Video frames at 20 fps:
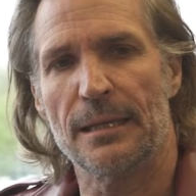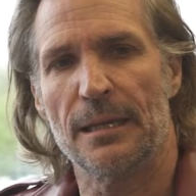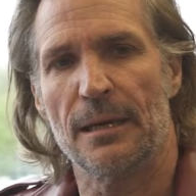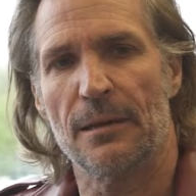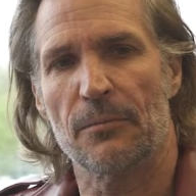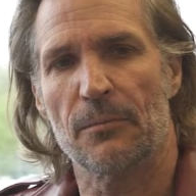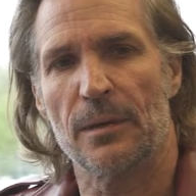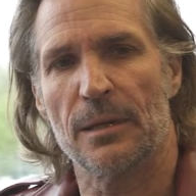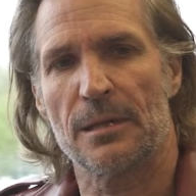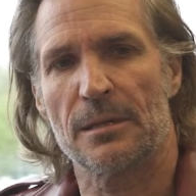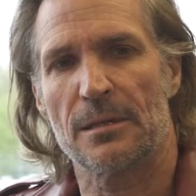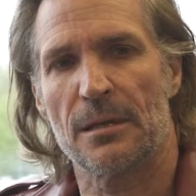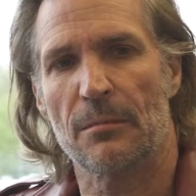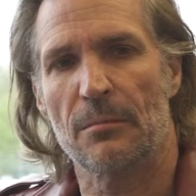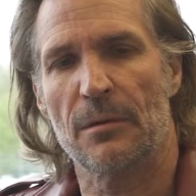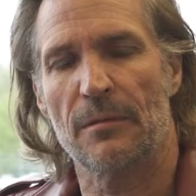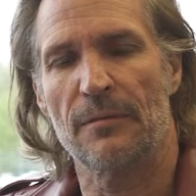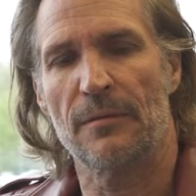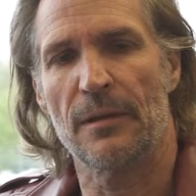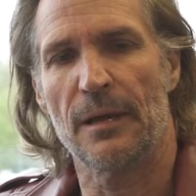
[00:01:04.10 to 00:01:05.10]
that with
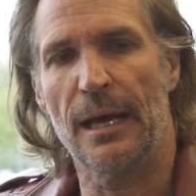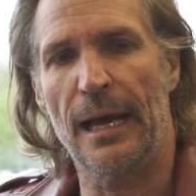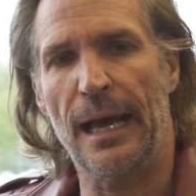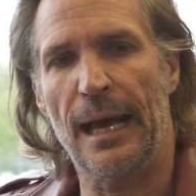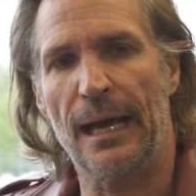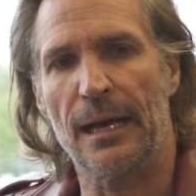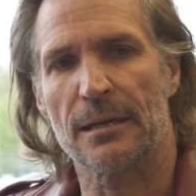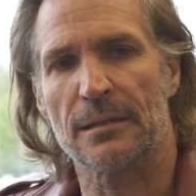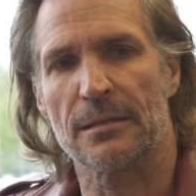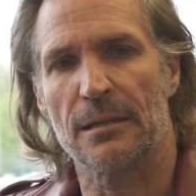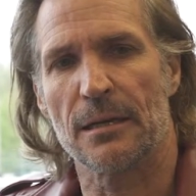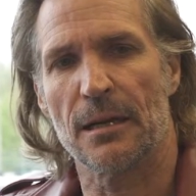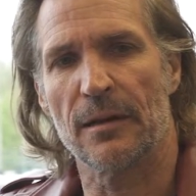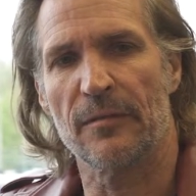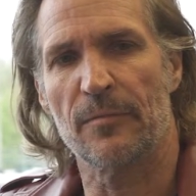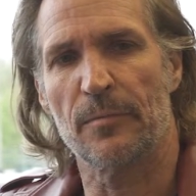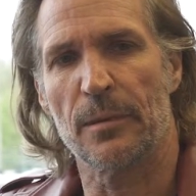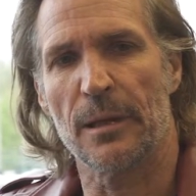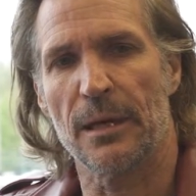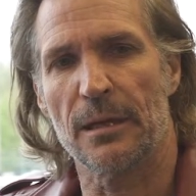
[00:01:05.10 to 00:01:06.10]
some of the acts that
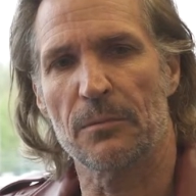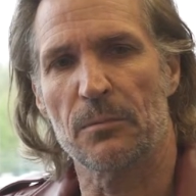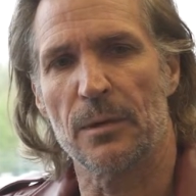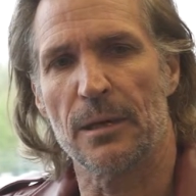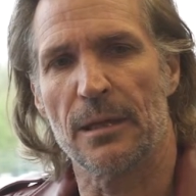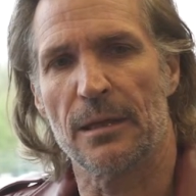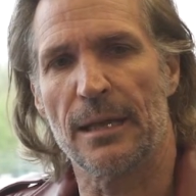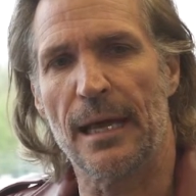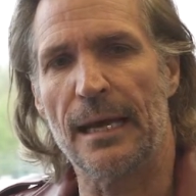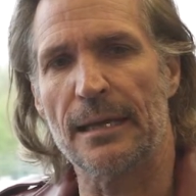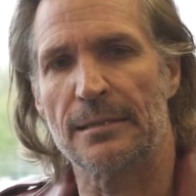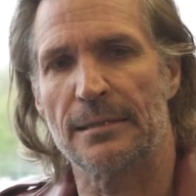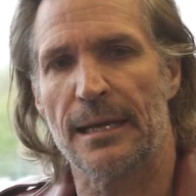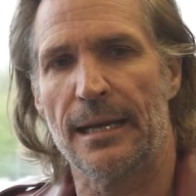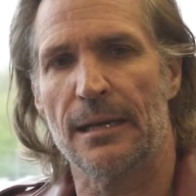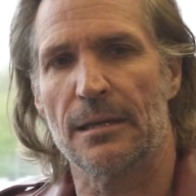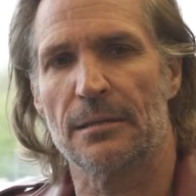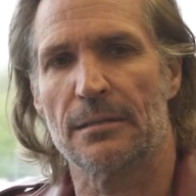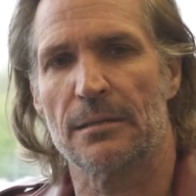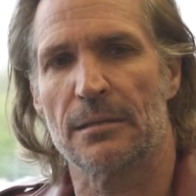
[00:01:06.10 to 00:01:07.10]
I've played with, that
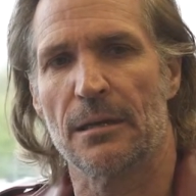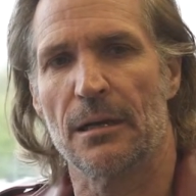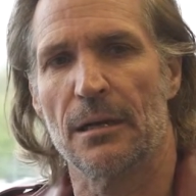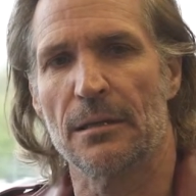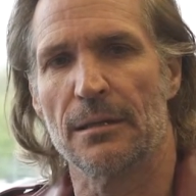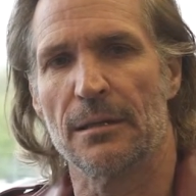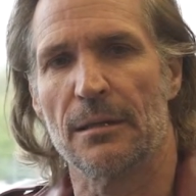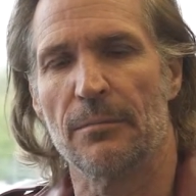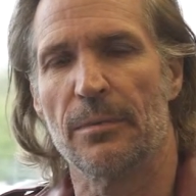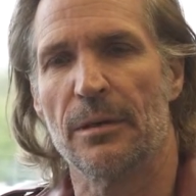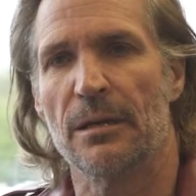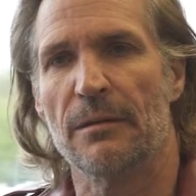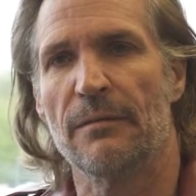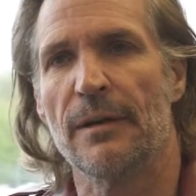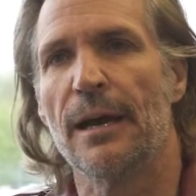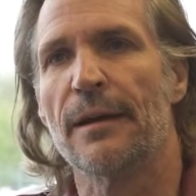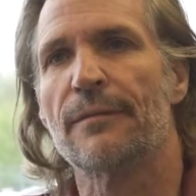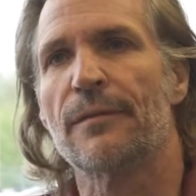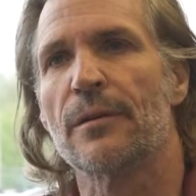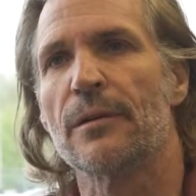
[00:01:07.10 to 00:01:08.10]
takes a little bit
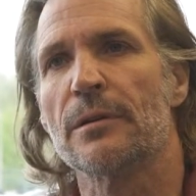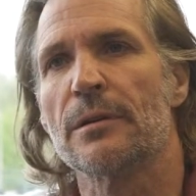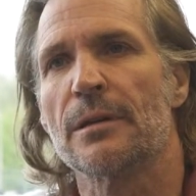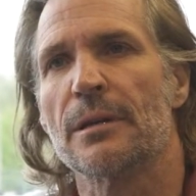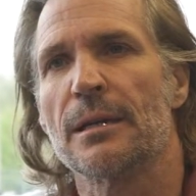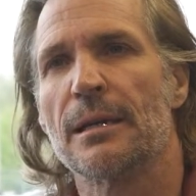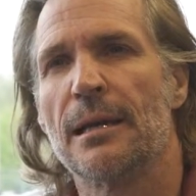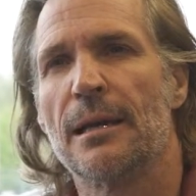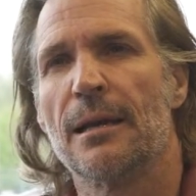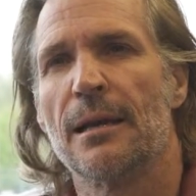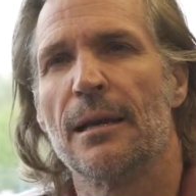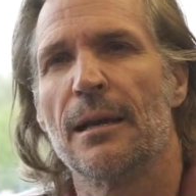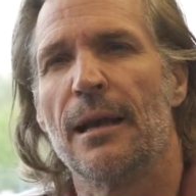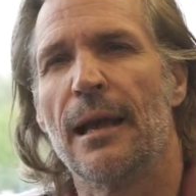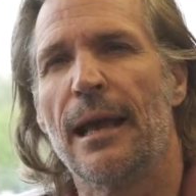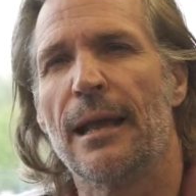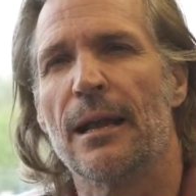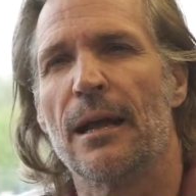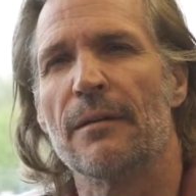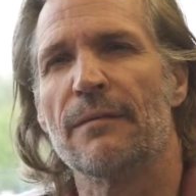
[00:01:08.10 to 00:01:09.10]
of effort.
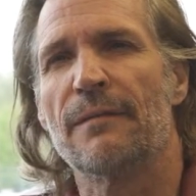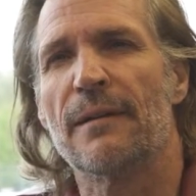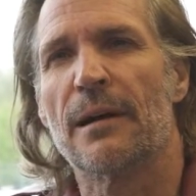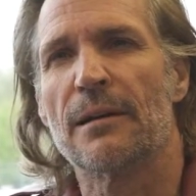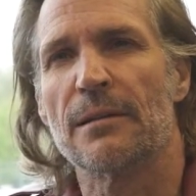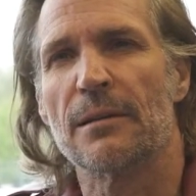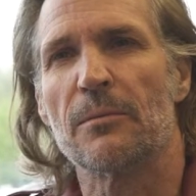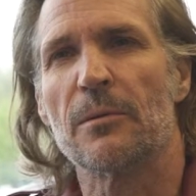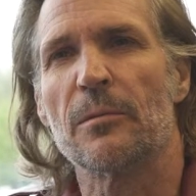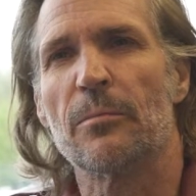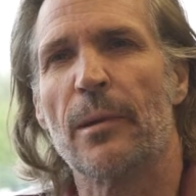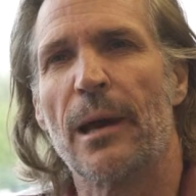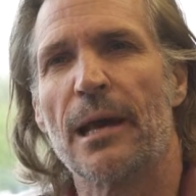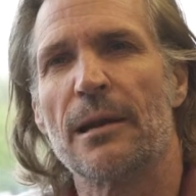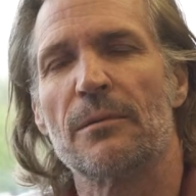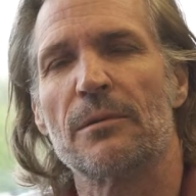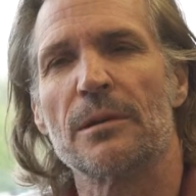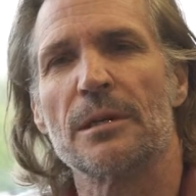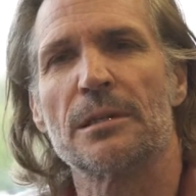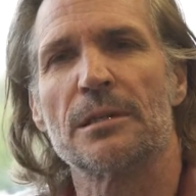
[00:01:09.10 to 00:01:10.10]
And I found that with
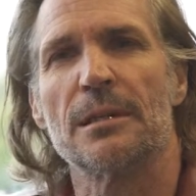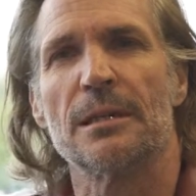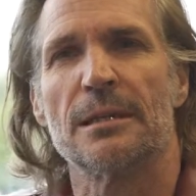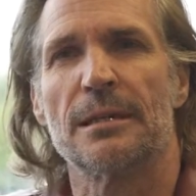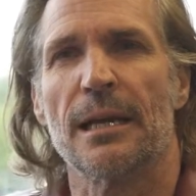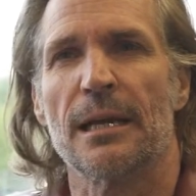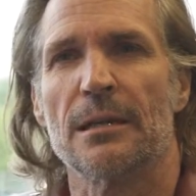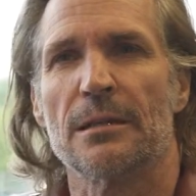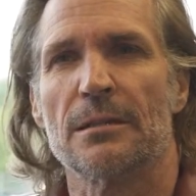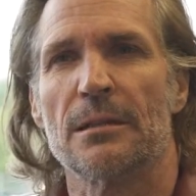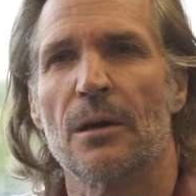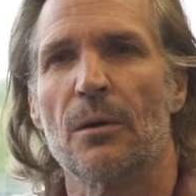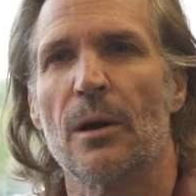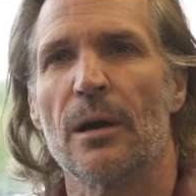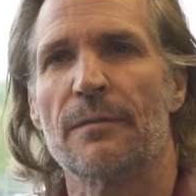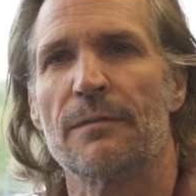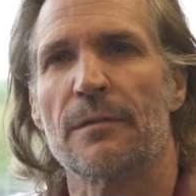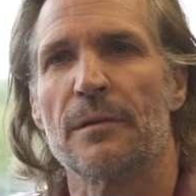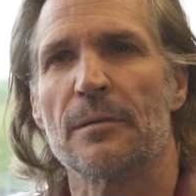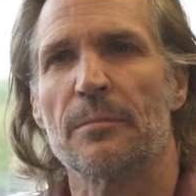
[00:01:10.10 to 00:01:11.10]
Bad Religion, it takes no
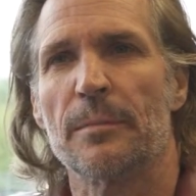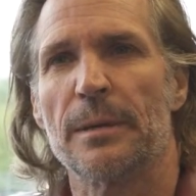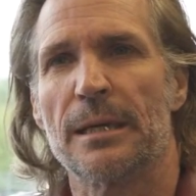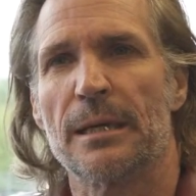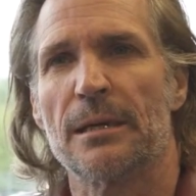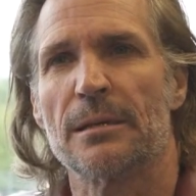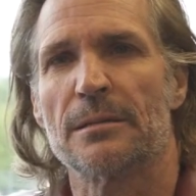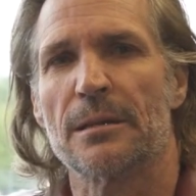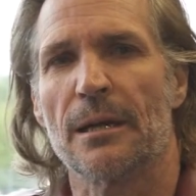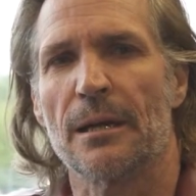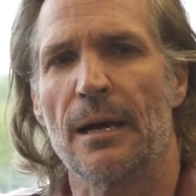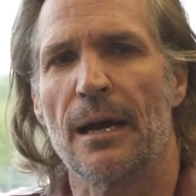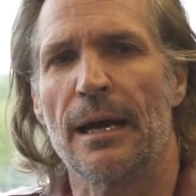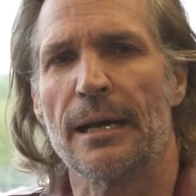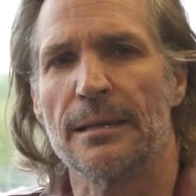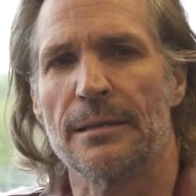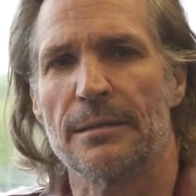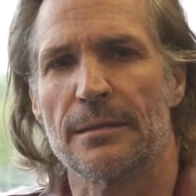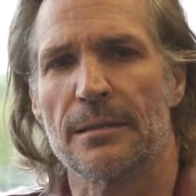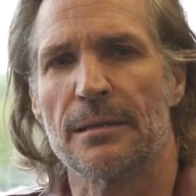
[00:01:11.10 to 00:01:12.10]
effort, because
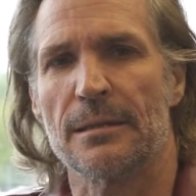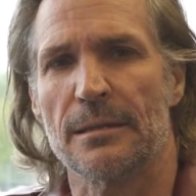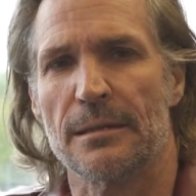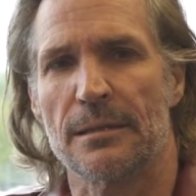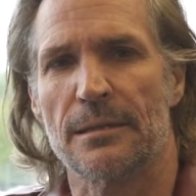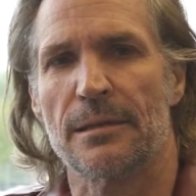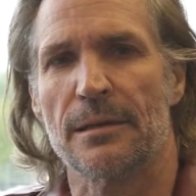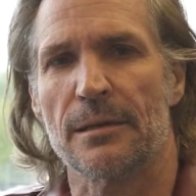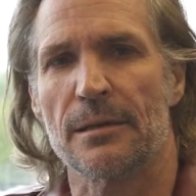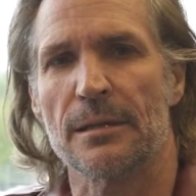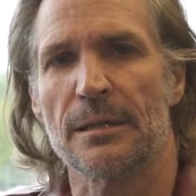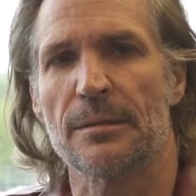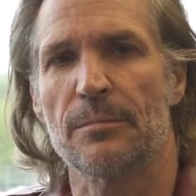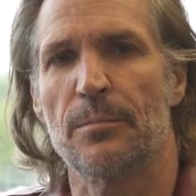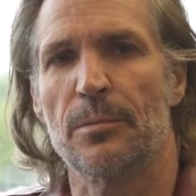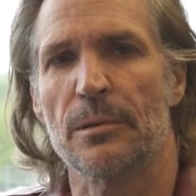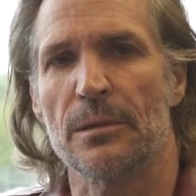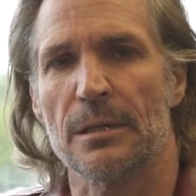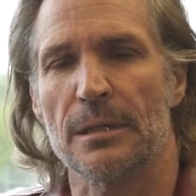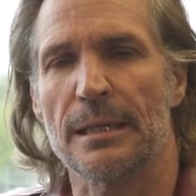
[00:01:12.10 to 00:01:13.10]
I sincerely
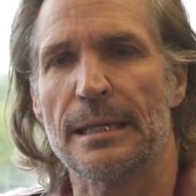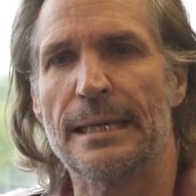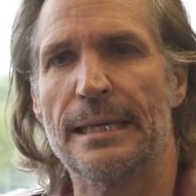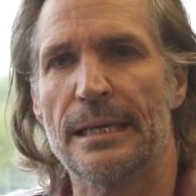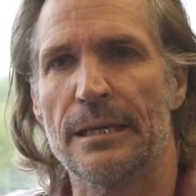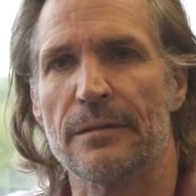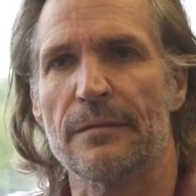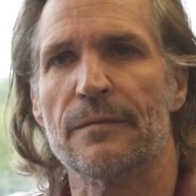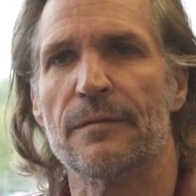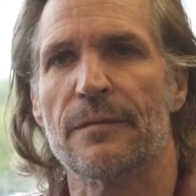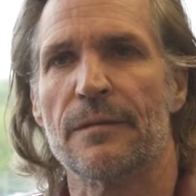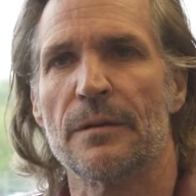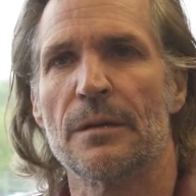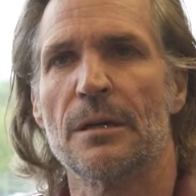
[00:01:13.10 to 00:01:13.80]
believe